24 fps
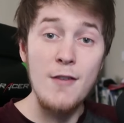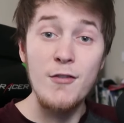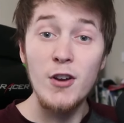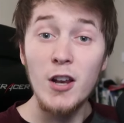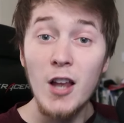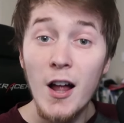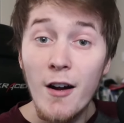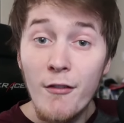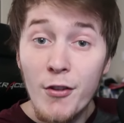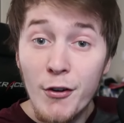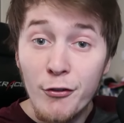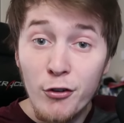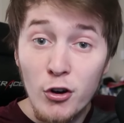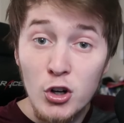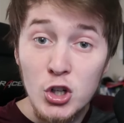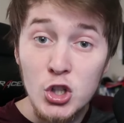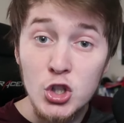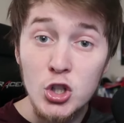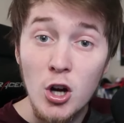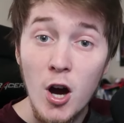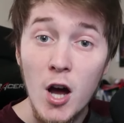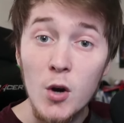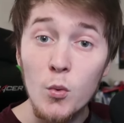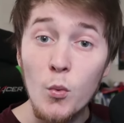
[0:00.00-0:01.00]
If you love the
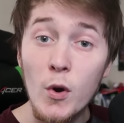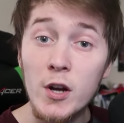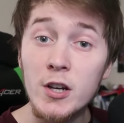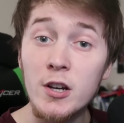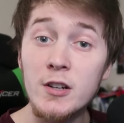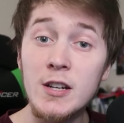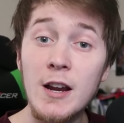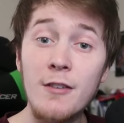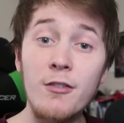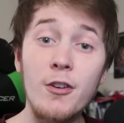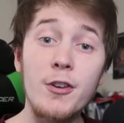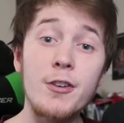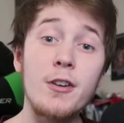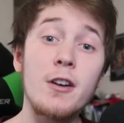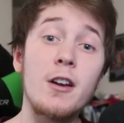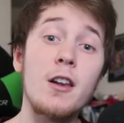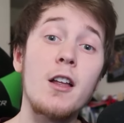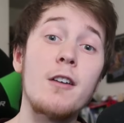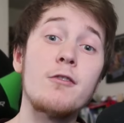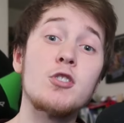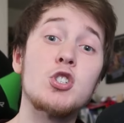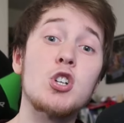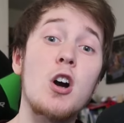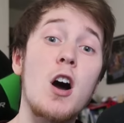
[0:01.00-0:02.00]
first John Wick, you're definitely going to
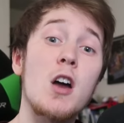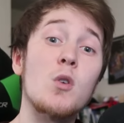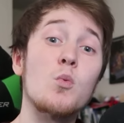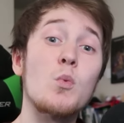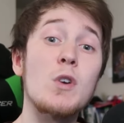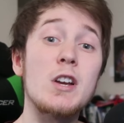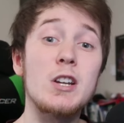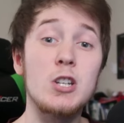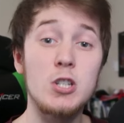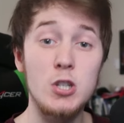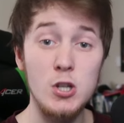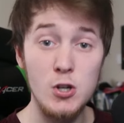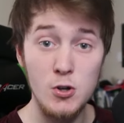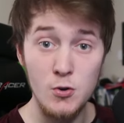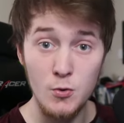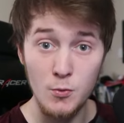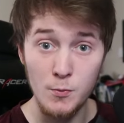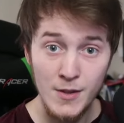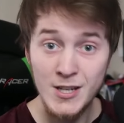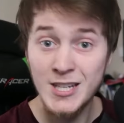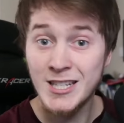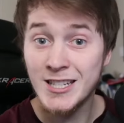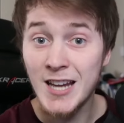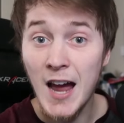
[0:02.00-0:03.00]
love John Wick
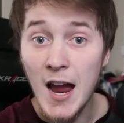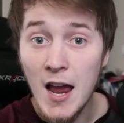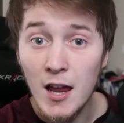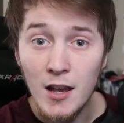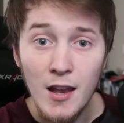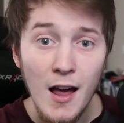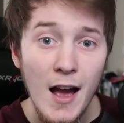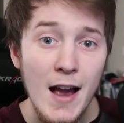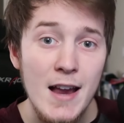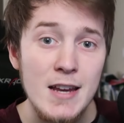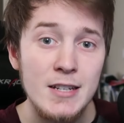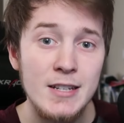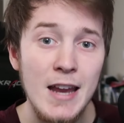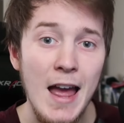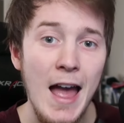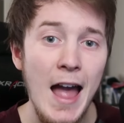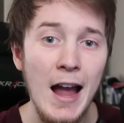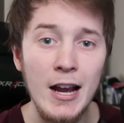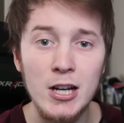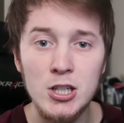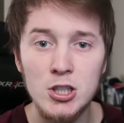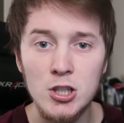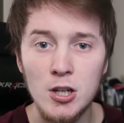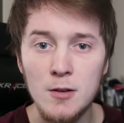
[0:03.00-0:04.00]
2. The stylized
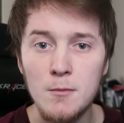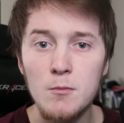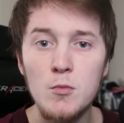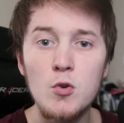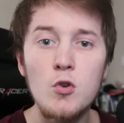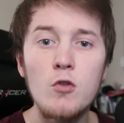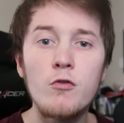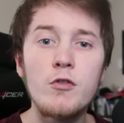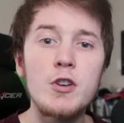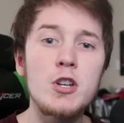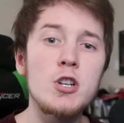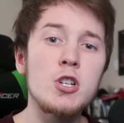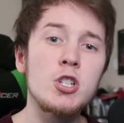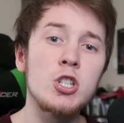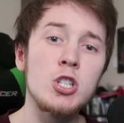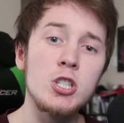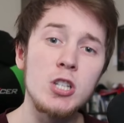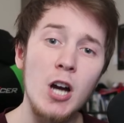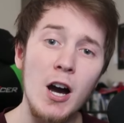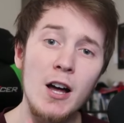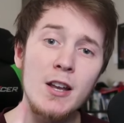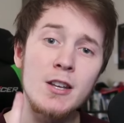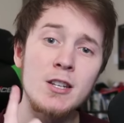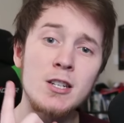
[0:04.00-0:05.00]
action movie,
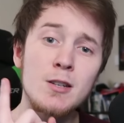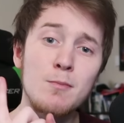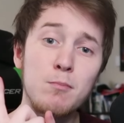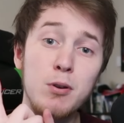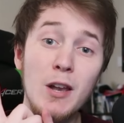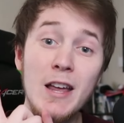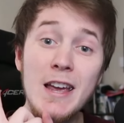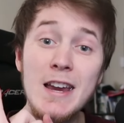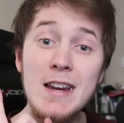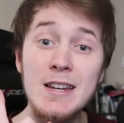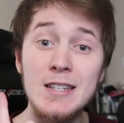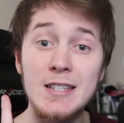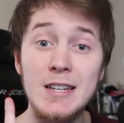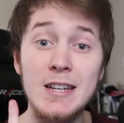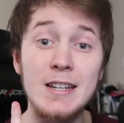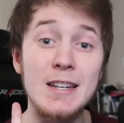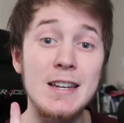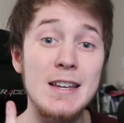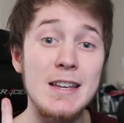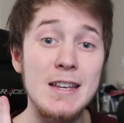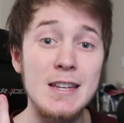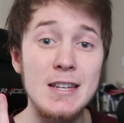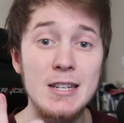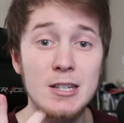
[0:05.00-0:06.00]
guns
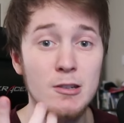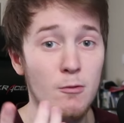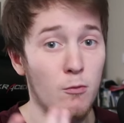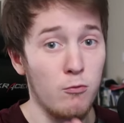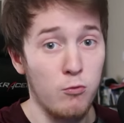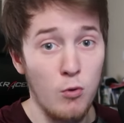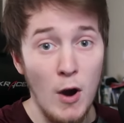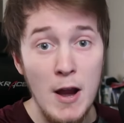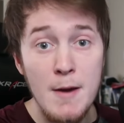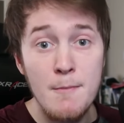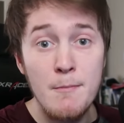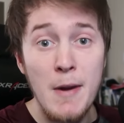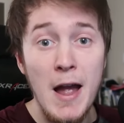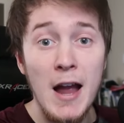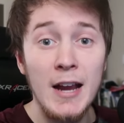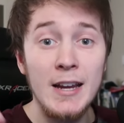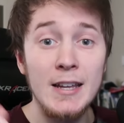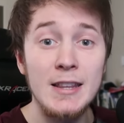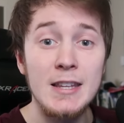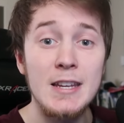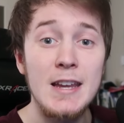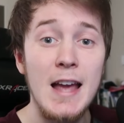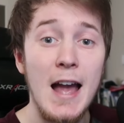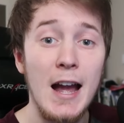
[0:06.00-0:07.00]
blazing, is right
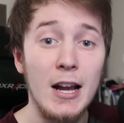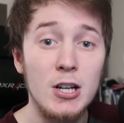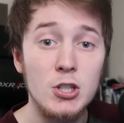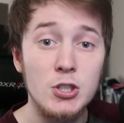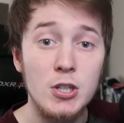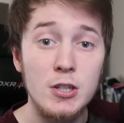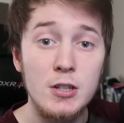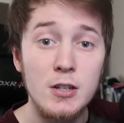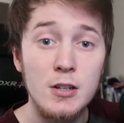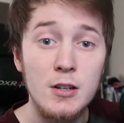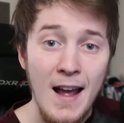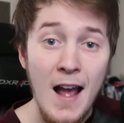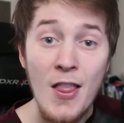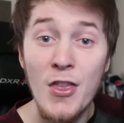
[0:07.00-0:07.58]
back in the action.